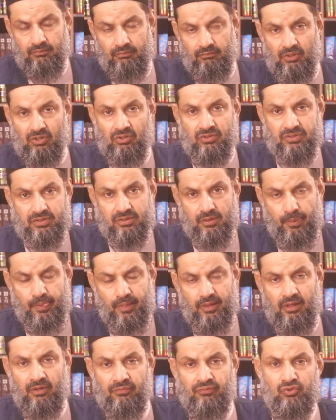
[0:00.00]
Because
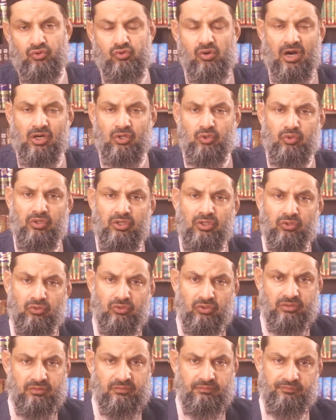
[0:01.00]
if you are doing
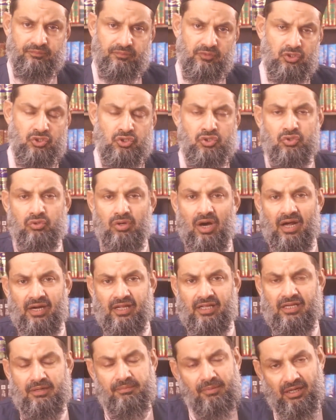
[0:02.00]
good, you are
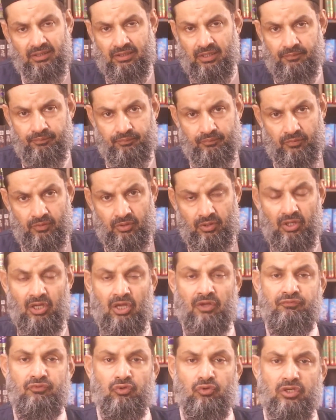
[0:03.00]
in ibadah.
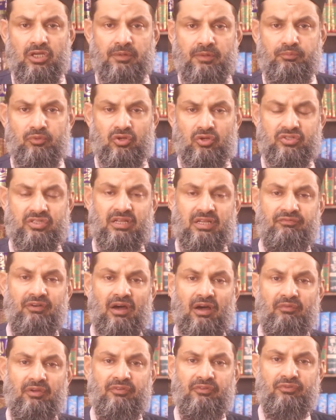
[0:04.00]
If you keep yourself
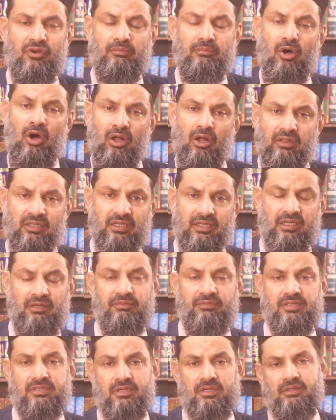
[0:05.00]
away from all the
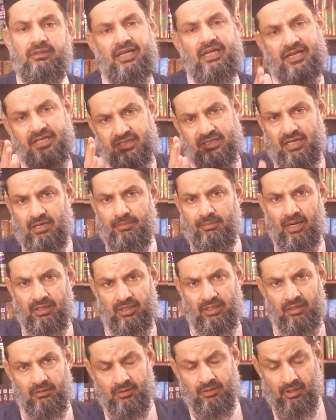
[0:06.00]
evils, that is
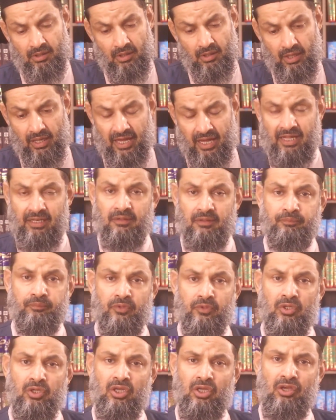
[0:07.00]
ibadah. And
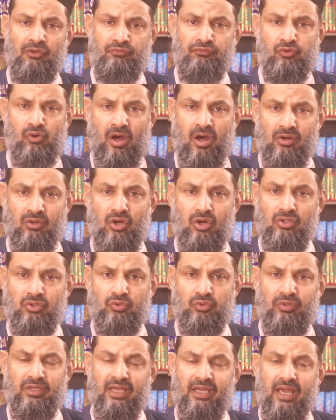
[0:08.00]
if you are not
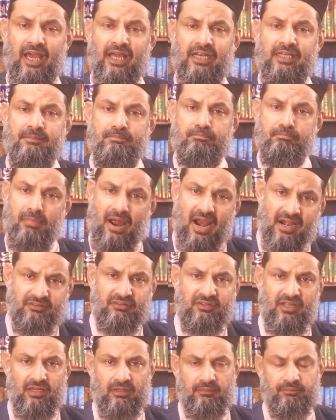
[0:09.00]
doing any
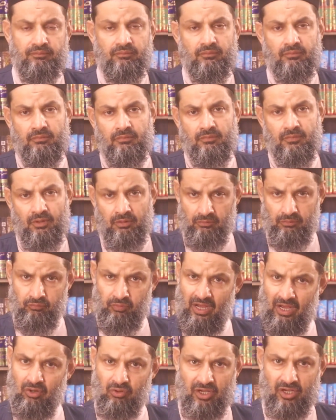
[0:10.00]
bad thing,
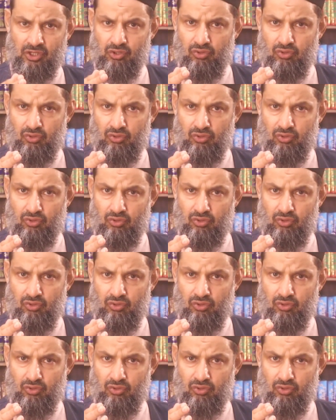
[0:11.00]
while okay,